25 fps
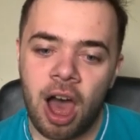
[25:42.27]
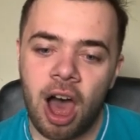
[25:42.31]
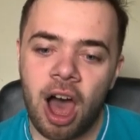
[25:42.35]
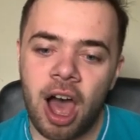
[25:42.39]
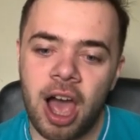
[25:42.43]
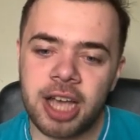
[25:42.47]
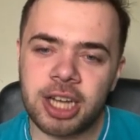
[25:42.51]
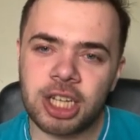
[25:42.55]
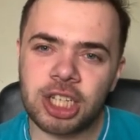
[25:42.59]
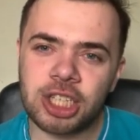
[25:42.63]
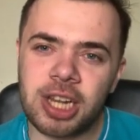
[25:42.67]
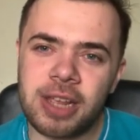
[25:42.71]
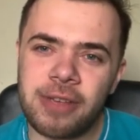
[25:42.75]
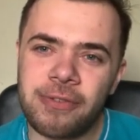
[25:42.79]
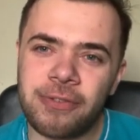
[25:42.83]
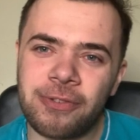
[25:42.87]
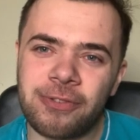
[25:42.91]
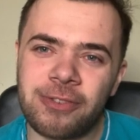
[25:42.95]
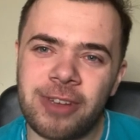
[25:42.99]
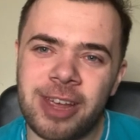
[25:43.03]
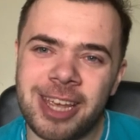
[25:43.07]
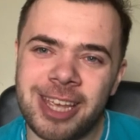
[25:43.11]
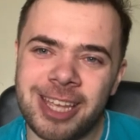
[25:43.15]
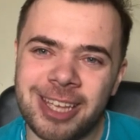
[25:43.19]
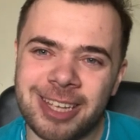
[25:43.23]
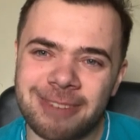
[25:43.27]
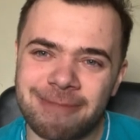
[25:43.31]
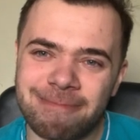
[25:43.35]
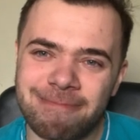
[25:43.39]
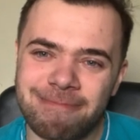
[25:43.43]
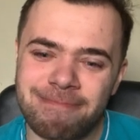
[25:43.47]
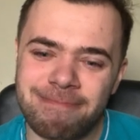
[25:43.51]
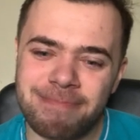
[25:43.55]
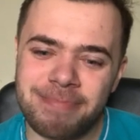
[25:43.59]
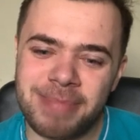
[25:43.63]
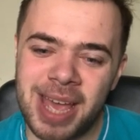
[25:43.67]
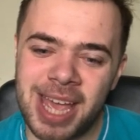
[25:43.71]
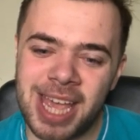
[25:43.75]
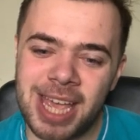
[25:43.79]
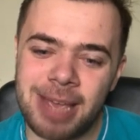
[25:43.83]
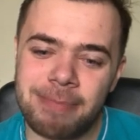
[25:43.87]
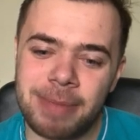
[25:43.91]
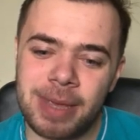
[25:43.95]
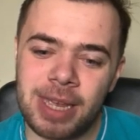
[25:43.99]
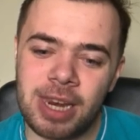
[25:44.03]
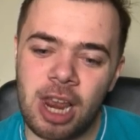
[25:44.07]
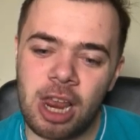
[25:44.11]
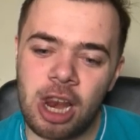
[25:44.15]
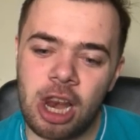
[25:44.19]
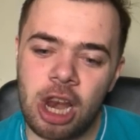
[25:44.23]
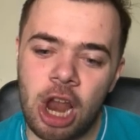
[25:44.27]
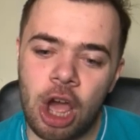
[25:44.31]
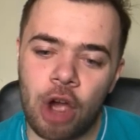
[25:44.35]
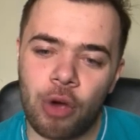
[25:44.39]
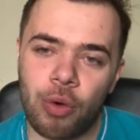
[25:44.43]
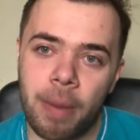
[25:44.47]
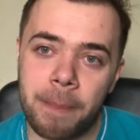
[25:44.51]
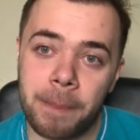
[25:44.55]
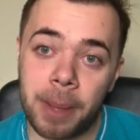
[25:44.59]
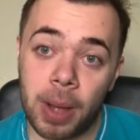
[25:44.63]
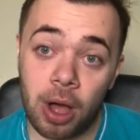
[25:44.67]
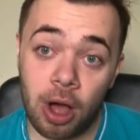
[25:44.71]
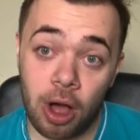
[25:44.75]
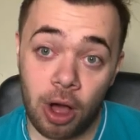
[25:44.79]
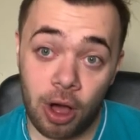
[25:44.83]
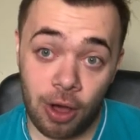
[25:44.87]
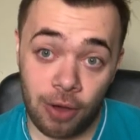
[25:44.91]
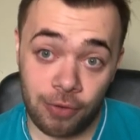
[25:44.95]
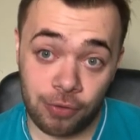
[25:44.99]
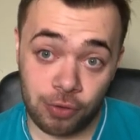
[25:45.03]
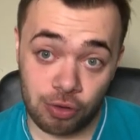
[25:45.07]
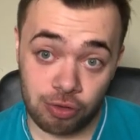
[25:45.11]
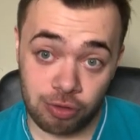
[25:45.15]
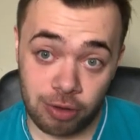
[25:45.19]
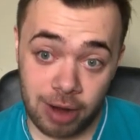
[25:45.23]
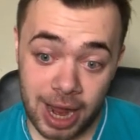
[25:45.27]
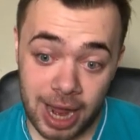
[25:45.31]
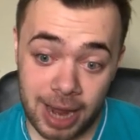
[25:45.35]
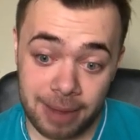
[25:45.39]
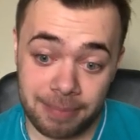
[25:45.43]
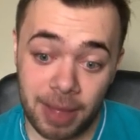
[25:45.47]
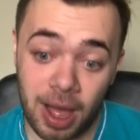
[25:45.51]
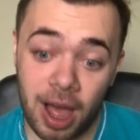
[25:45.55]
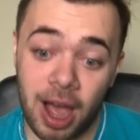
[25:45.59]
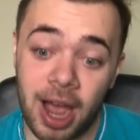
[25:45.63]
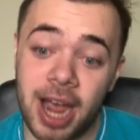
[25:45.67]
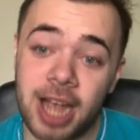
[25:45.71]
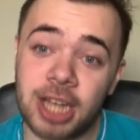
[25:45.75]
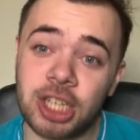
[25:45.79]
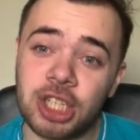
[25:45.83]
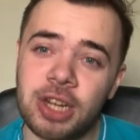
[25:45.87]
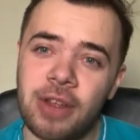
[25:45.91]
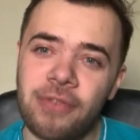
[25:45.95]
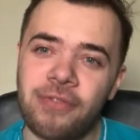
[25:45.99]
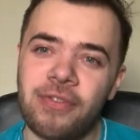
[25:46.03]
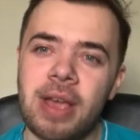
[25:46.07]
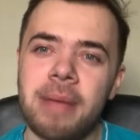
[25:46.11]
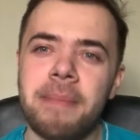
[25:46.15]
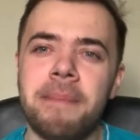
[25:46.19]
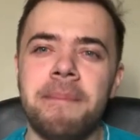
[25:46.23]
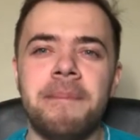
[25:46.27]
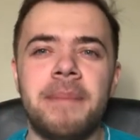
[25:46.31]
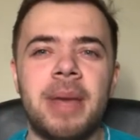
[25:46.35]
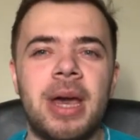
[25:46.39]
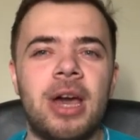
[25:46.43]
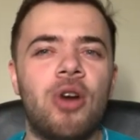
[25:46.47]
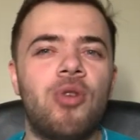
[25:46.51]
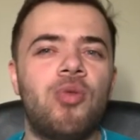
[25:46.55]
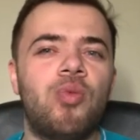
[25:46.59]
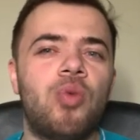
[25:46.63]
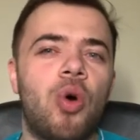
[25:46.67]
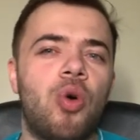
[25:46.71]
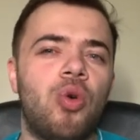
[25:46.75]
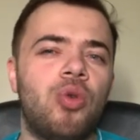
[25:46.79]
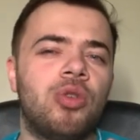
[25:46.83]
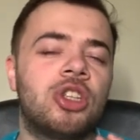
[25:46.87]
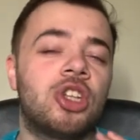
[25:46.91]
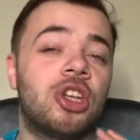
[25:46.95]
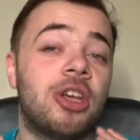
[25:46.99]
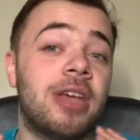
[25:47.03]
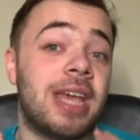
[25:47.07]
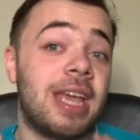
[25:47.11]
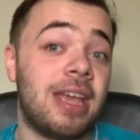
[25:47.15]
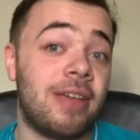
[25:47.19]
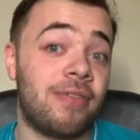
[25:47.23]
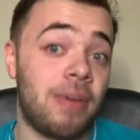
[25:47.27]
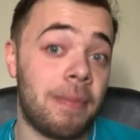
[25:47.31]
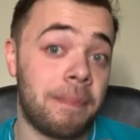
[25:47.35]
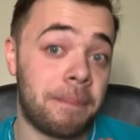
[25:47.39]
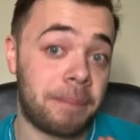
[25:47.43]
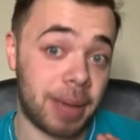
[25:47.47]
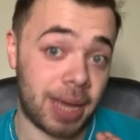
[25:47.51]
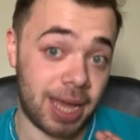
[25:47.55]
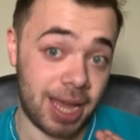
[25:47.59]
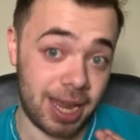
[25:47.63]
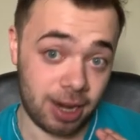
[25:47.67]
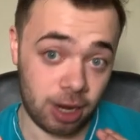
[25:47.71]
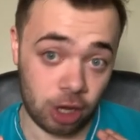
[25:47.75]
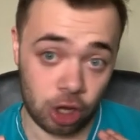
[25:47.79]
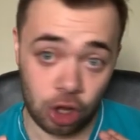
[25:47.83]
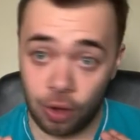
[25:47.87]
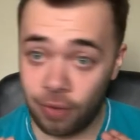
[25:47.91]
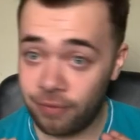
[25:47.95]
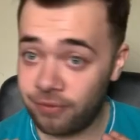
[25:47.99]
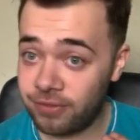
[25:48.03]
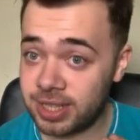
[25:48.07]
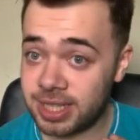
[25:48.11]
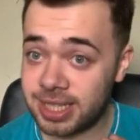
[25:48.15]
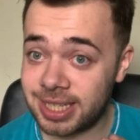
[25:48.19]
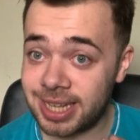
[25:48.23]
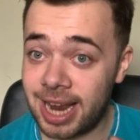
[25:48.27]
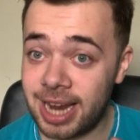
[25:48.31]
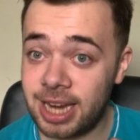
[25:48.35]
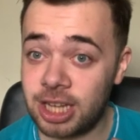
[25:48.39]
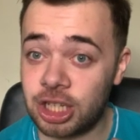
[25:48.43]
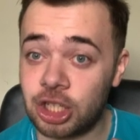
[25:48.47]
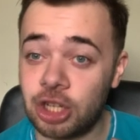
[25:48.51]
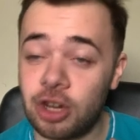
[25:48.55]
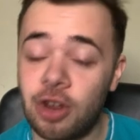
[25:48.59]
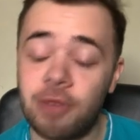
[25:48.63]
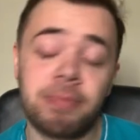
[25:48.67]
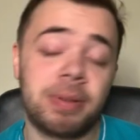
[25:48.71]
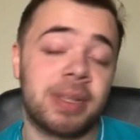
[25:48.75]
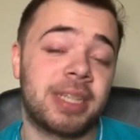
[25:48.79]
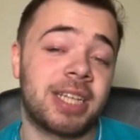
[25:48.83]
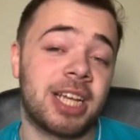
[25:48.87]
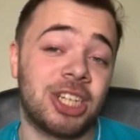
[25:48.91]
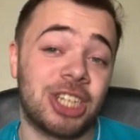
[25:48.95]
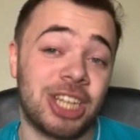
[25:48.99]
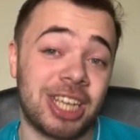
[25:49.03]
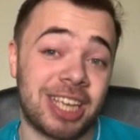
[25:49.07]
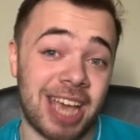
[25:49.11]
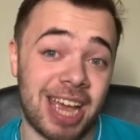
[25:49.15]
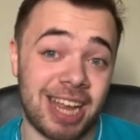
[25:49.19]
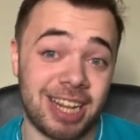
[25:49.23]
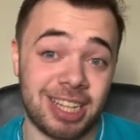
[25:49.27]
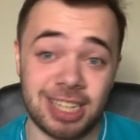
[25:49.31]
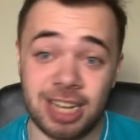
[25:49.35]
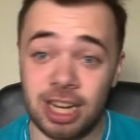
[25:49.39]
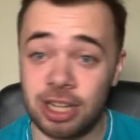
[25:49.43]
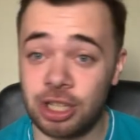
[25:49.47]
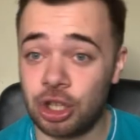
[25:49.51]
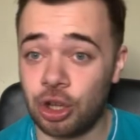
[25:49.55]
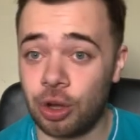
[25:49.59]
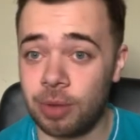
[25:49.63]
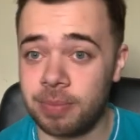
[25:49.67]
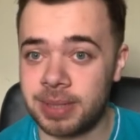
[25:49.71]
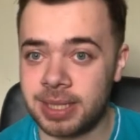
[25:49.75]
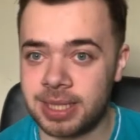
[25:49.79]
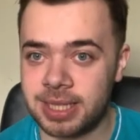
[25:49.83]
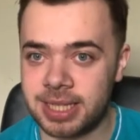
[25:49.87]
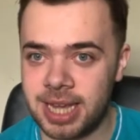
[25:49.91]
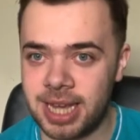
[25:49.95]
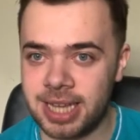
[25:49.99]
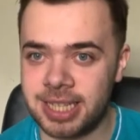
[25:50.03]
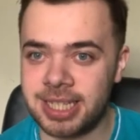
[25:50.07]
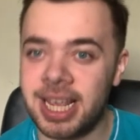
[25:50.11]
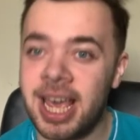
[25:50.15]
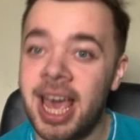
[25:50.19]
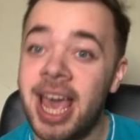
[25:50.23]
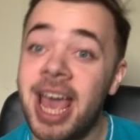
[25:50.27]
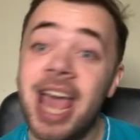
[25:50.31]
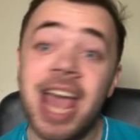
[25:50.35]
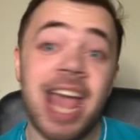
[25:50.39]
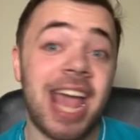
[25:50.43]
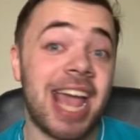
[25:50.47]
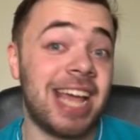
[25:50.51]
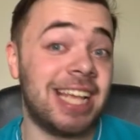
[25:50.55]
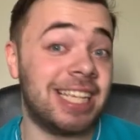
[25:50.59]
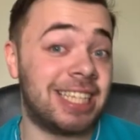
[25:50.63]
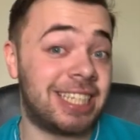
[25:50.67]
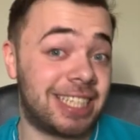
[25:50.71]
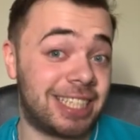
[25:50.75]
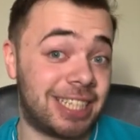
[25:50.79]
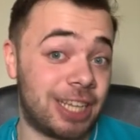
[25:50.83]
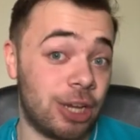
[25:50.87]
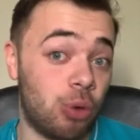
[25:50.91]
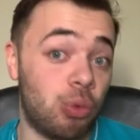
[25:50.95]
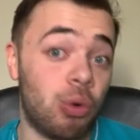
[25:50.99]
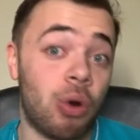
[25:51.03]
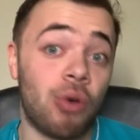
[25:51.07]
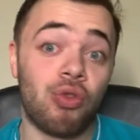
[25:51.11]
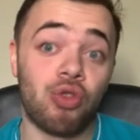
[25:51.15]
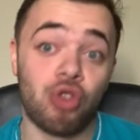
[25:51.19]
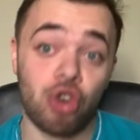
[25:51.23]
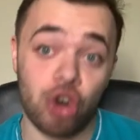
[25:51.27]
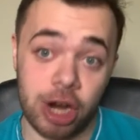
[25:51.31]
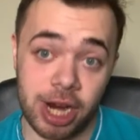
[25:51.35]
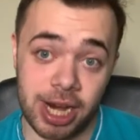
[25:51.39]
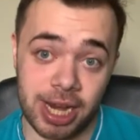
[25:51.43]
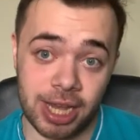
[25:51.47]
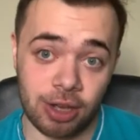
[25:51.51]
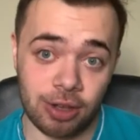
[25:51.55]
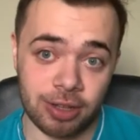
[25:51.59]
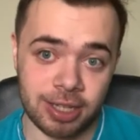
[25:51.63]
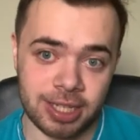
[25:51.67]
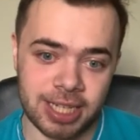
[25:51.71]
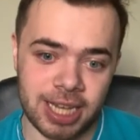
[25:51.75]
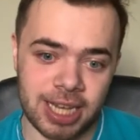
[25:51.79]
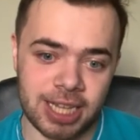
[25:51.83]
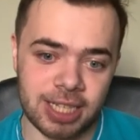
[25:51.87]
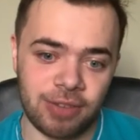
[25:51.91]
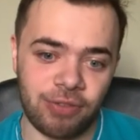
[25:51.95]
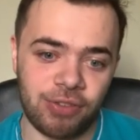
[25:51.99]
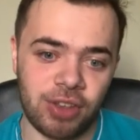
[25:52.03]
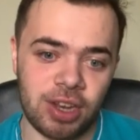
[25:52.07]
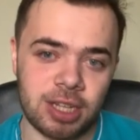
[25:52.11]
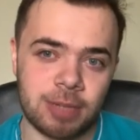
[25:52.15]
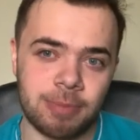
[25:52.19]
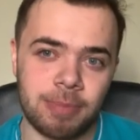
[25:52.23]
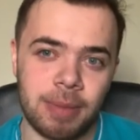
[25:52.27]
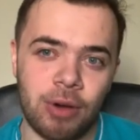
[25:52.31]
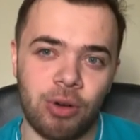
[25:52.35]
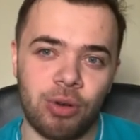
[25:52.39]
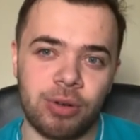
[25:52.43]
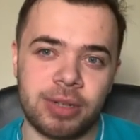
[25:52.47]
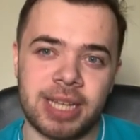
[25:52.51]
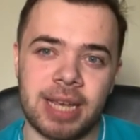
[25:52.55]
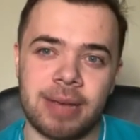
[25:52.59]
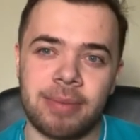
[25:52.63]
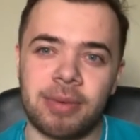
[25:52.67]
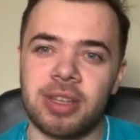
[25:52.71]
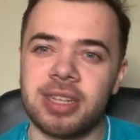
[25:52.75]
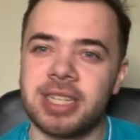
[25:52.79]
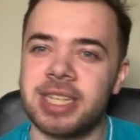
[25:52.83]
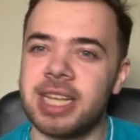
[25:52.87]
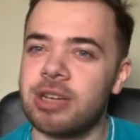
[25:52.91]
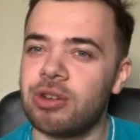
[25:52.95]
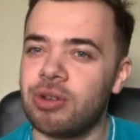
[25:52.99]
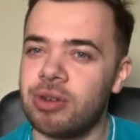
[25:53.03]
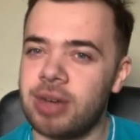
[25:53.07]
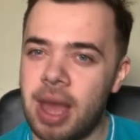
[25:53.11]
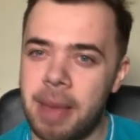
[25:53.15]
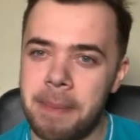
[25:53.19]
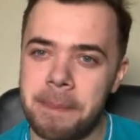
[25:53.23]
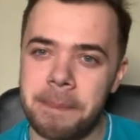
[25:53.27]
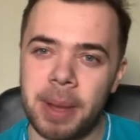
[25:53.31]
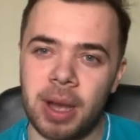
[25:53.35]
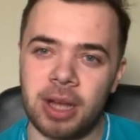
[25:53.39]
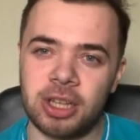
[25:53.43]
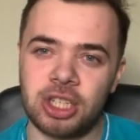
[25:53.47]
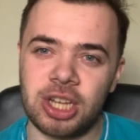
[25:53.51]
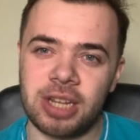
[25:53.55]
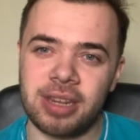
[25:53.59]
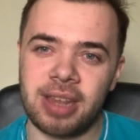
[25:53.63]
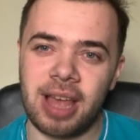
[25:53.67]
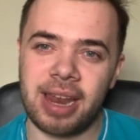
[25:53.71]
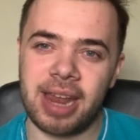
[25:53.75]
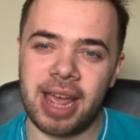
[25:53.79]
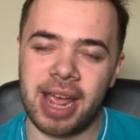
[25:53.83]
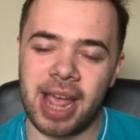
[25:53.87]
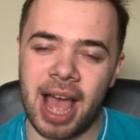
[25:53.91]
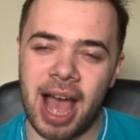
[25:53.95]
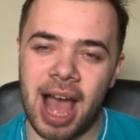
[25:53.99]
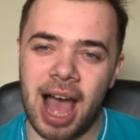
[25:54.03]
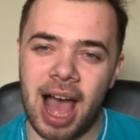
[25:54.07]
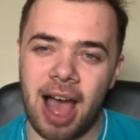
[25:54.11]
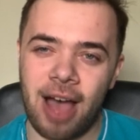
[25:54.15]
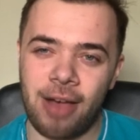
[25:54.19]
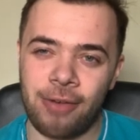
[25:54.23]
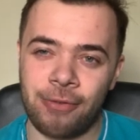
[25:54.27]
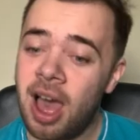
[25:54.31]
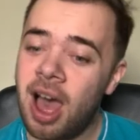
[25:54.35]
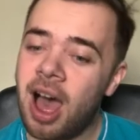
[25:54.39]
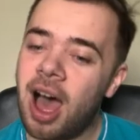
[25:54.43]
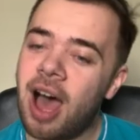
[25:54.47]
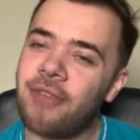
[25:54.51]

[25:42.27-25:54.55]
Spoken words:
I actually think maybe the lower part of great. I actually think Millwall to even be in the conversation of potentially getting to the top 6 is still a really good season for this Millwall team considering their budget that they have.